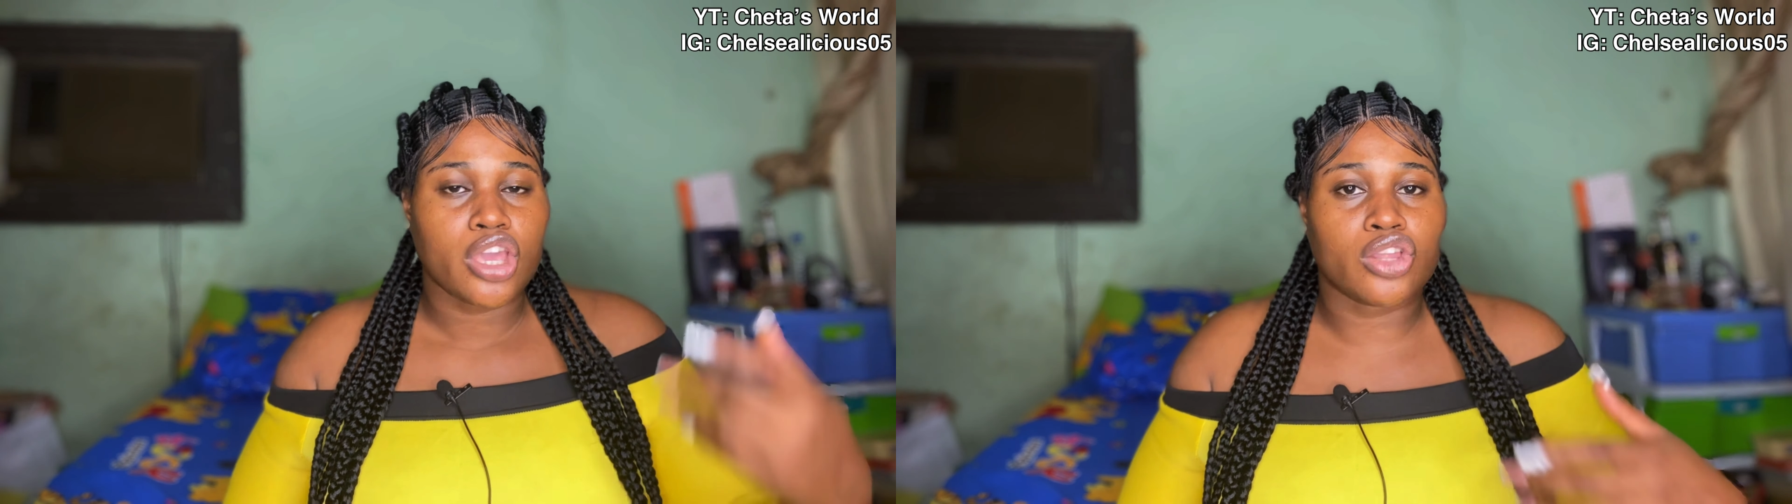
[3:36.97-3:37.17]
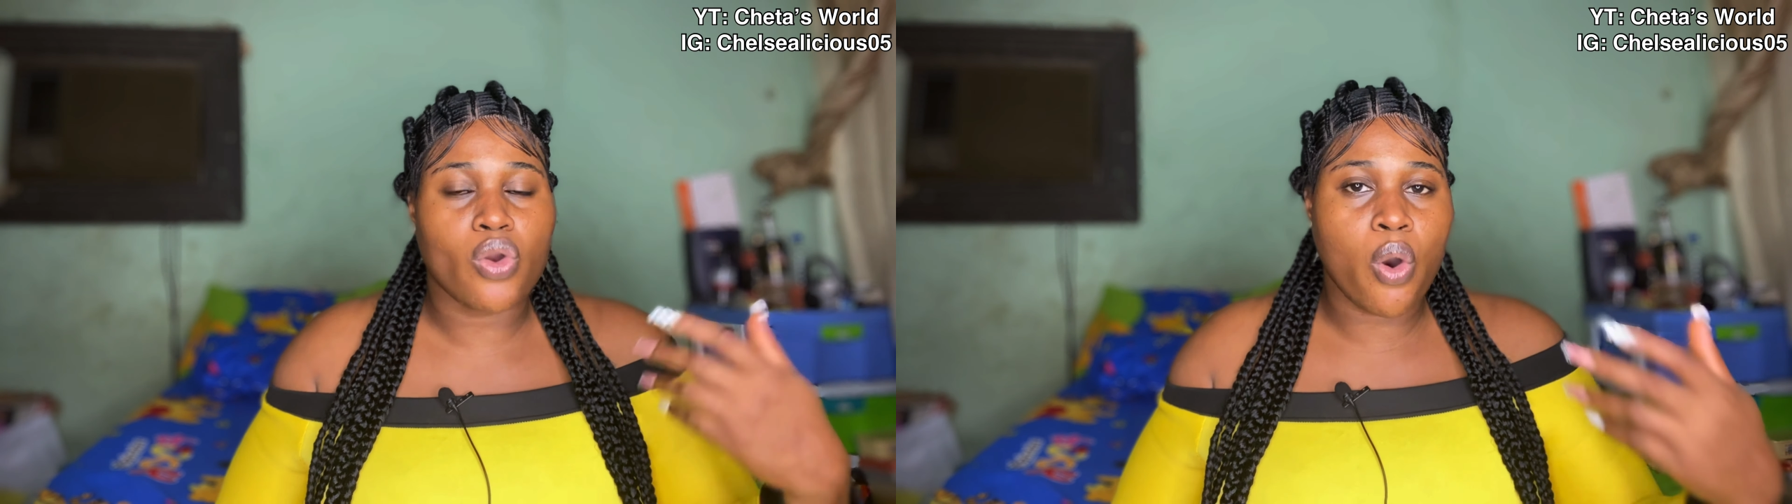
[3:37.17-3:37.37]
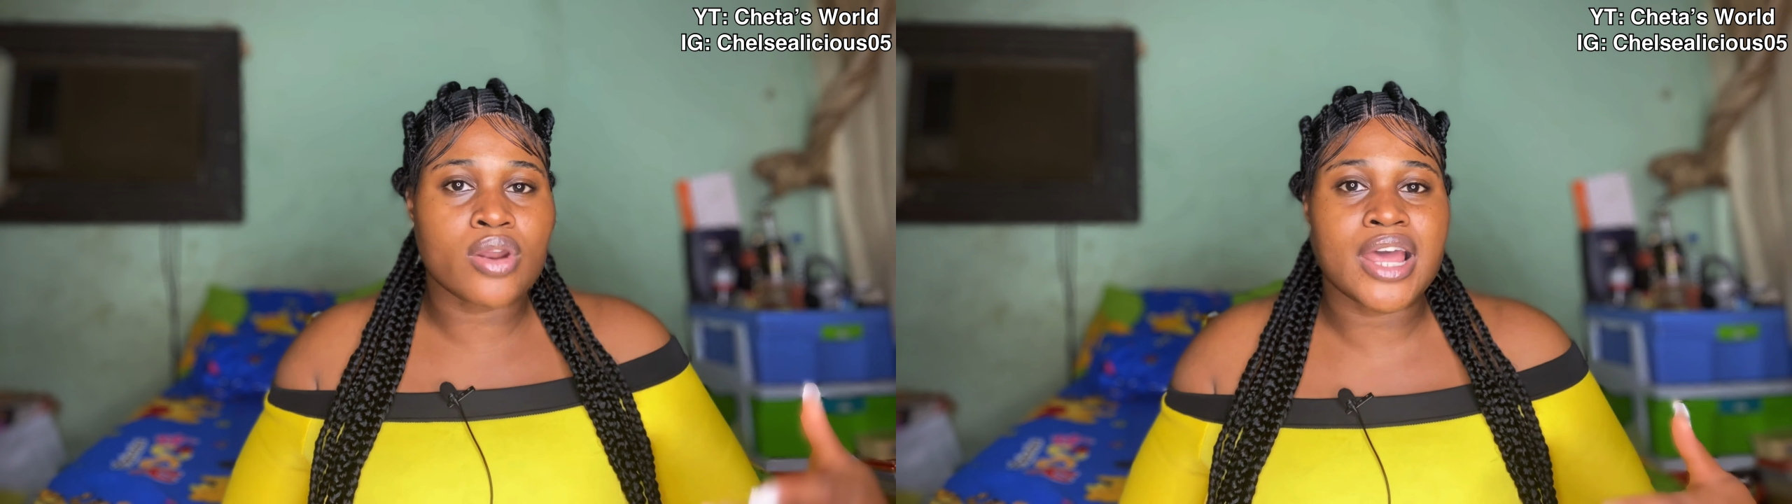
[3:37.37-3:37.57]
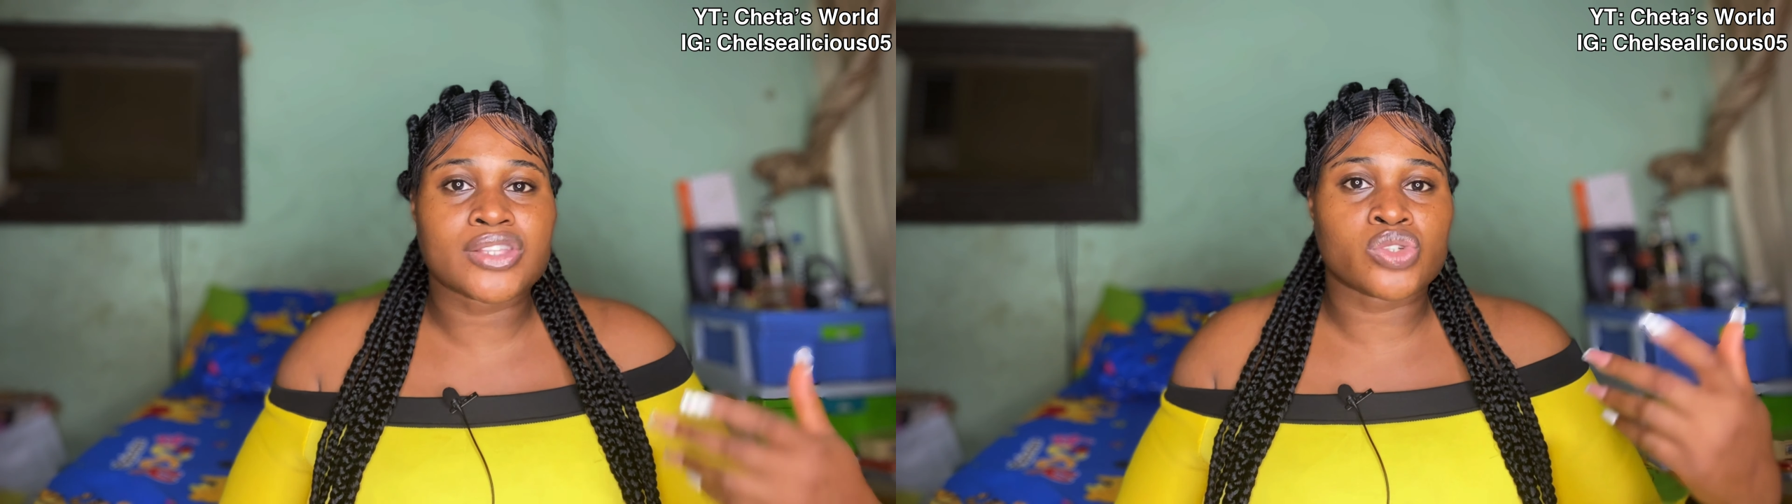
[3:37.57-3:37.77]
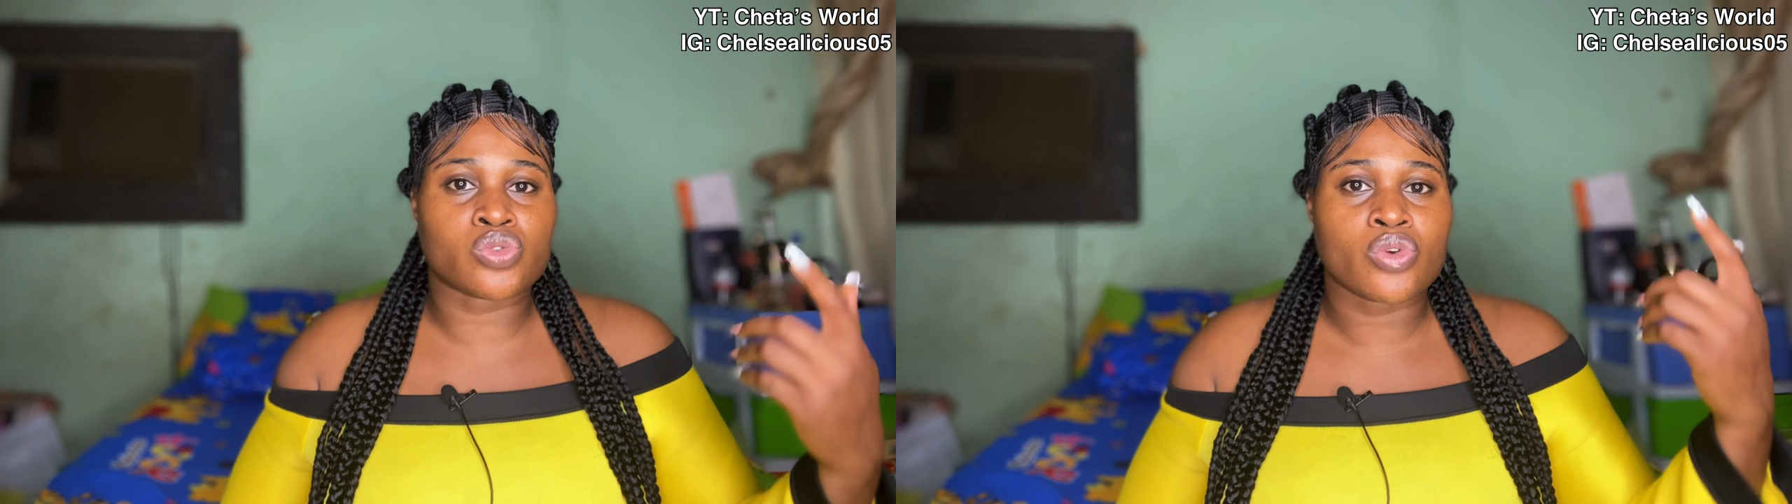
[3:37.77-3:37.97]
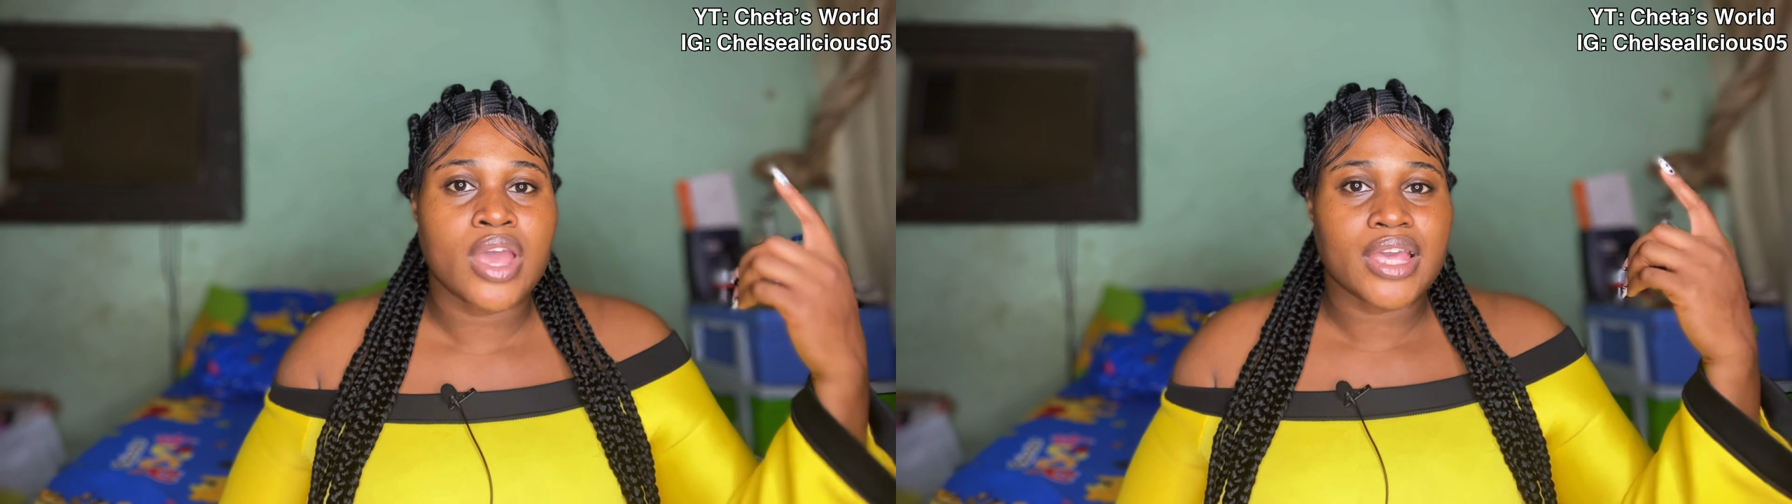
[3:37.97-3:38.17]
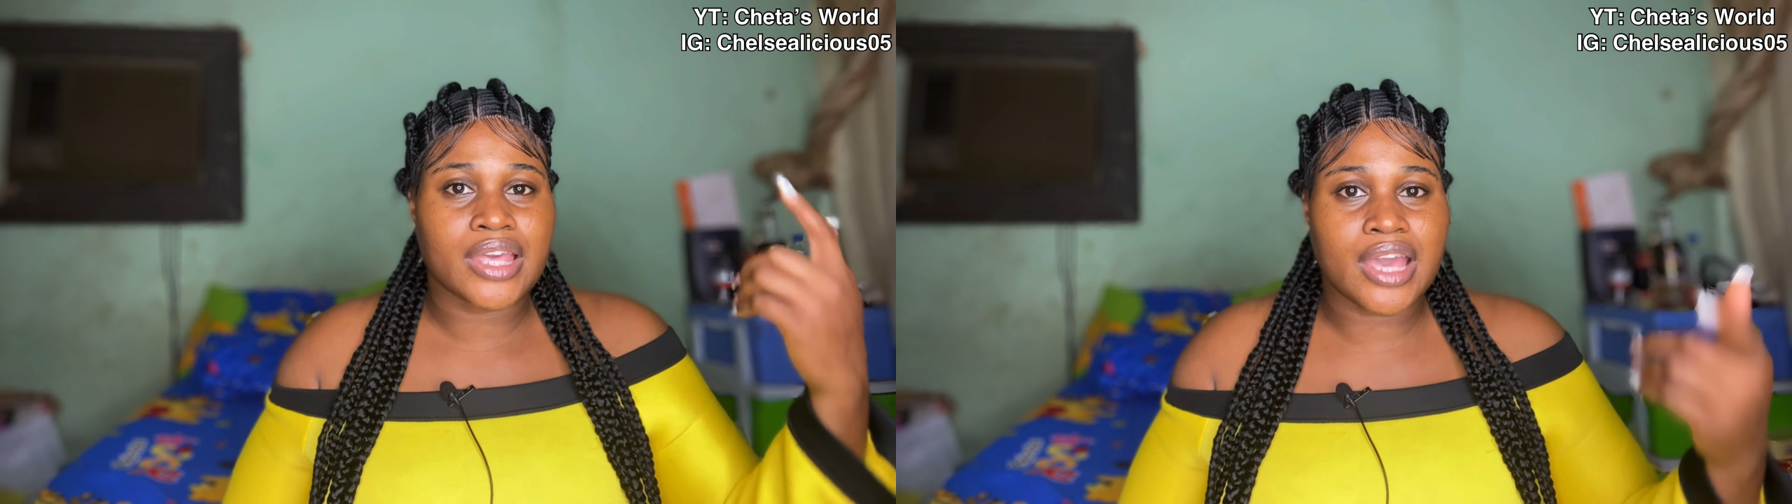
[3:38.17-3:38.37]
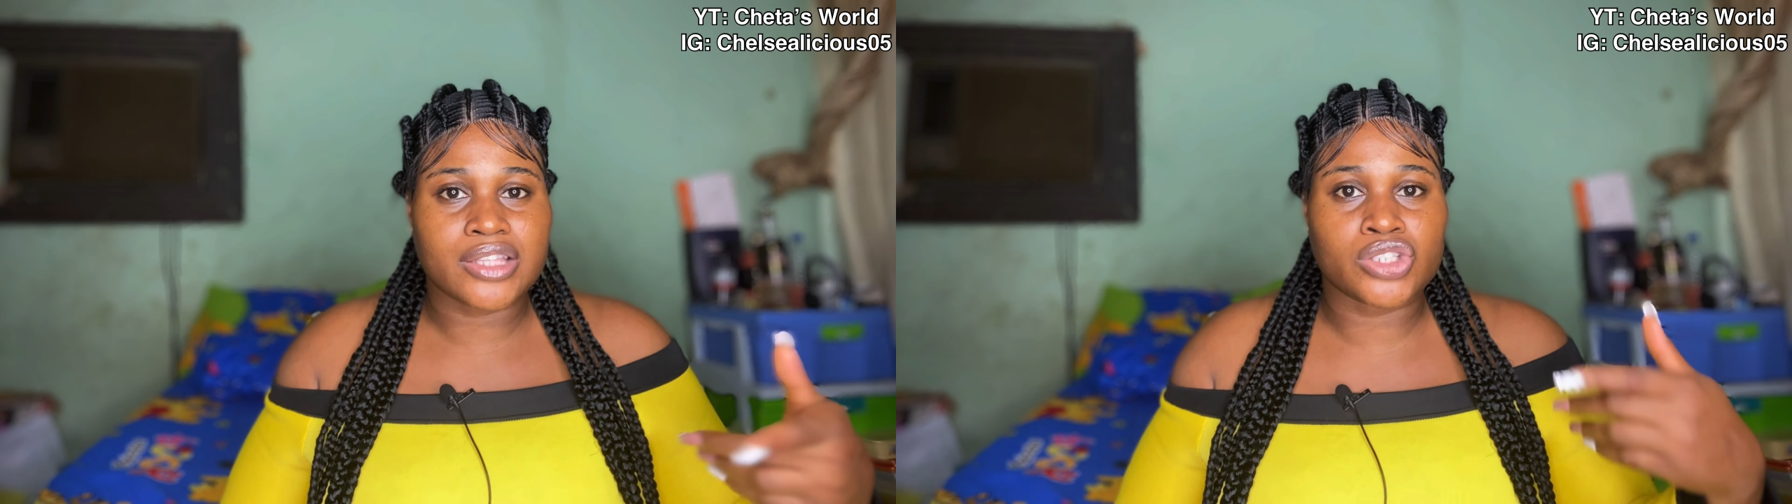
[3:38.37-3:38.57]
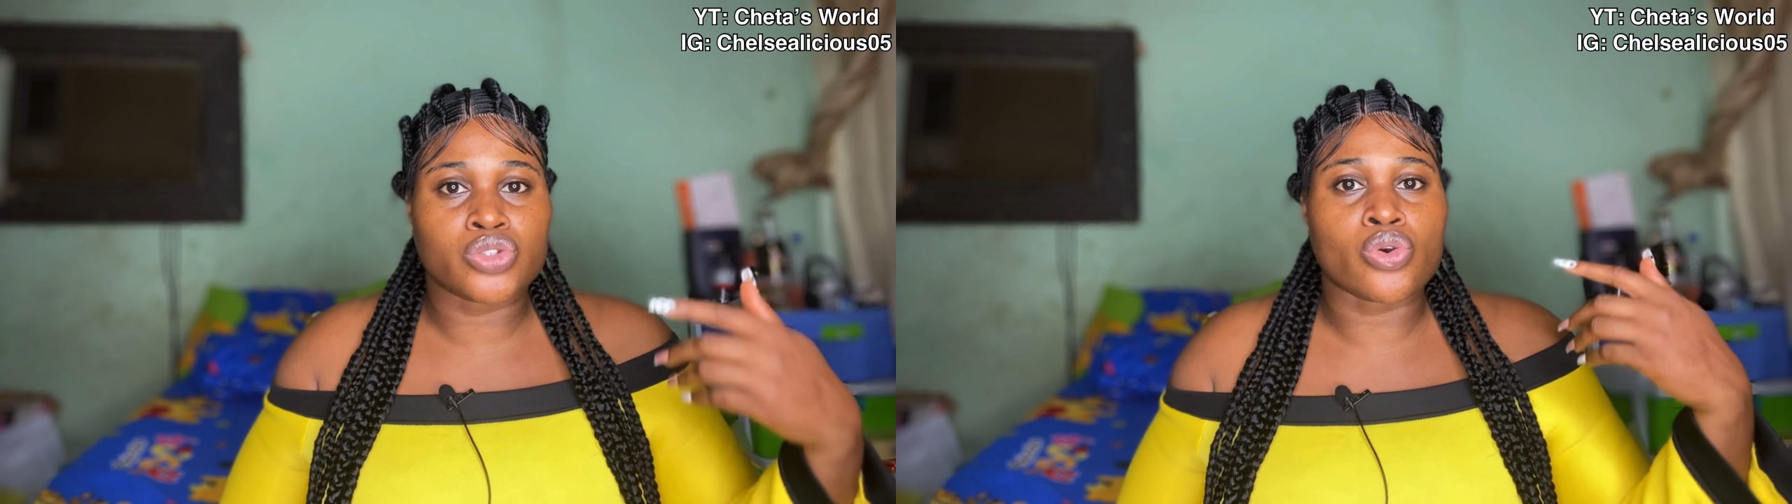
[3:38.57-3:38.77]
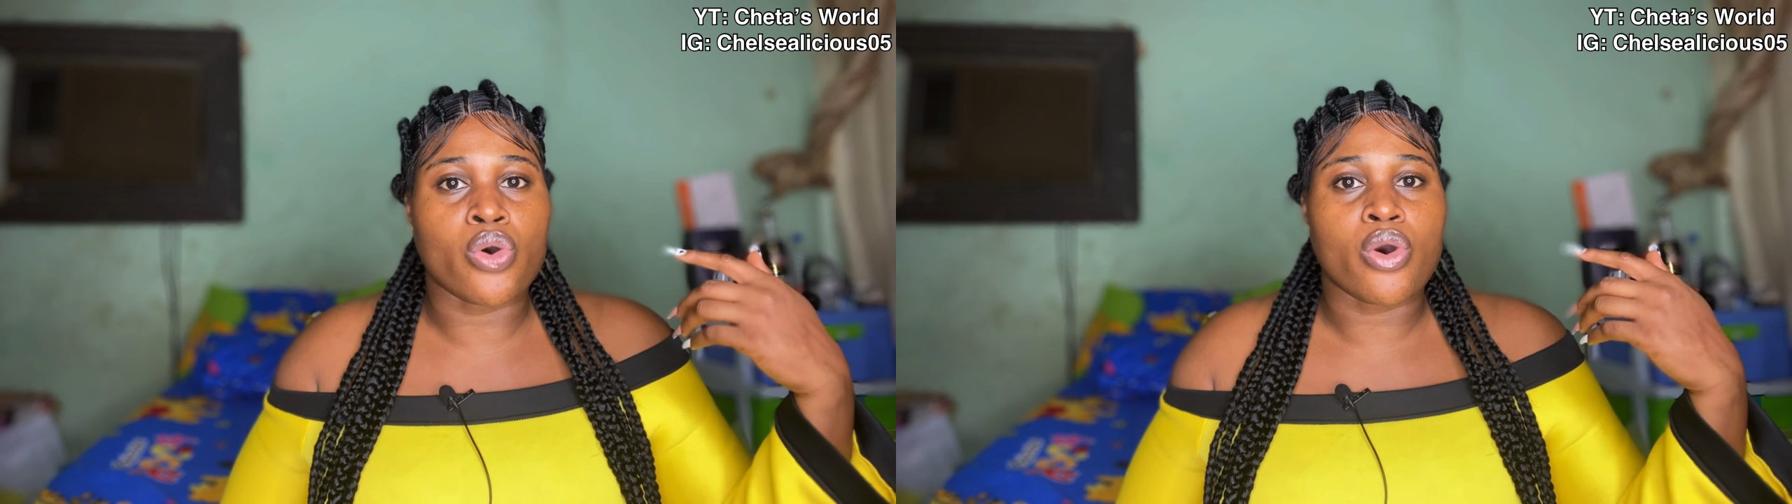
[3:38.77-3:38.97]
in order to get
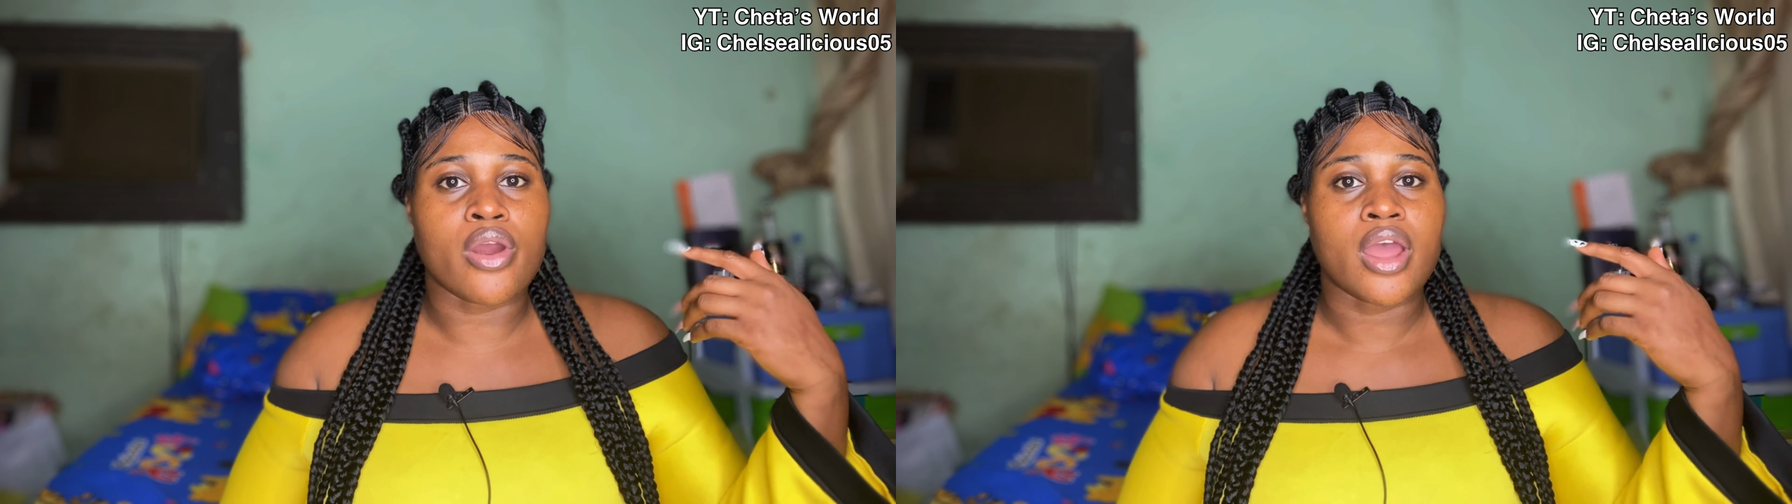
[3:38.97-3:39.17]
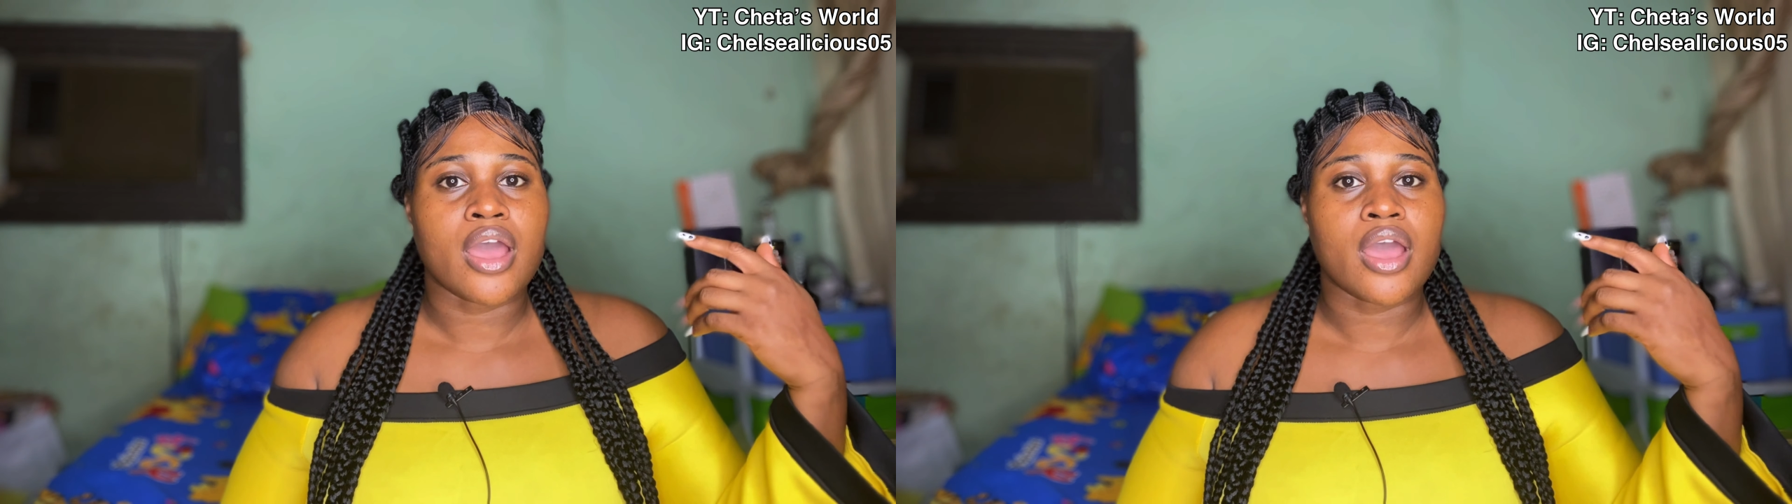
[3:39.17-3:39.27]
your